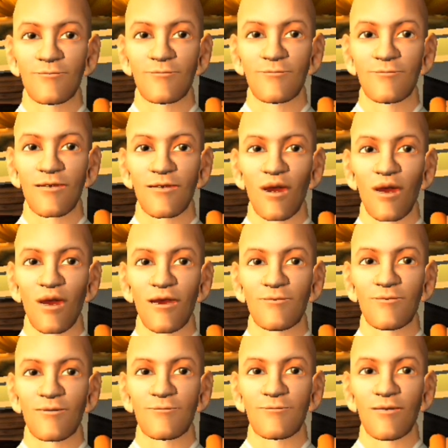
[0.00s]
of a whole
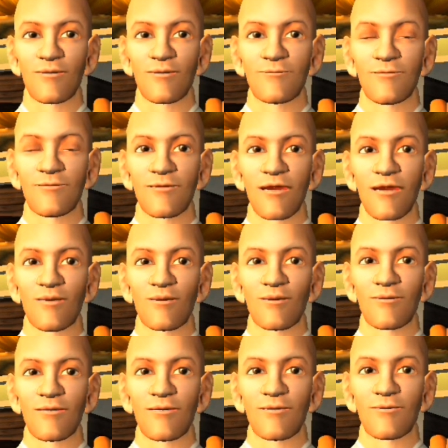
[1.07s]
bunch of factors that are
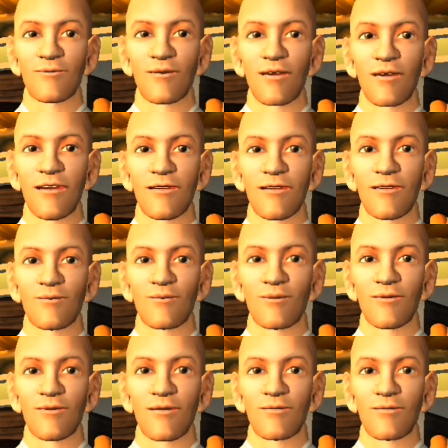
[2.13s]
always fleeting and
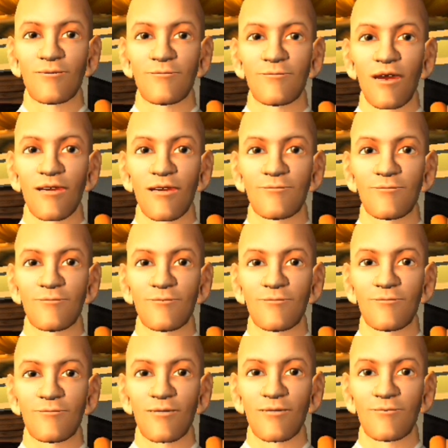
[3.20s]
dependent on other
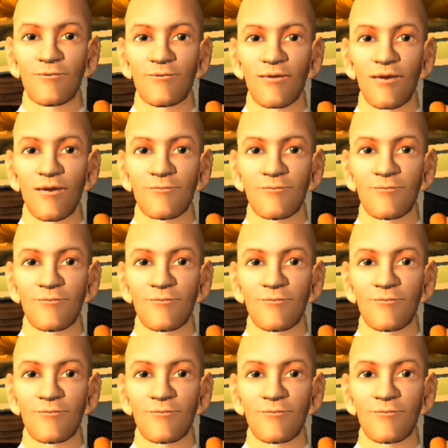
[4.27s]
factors.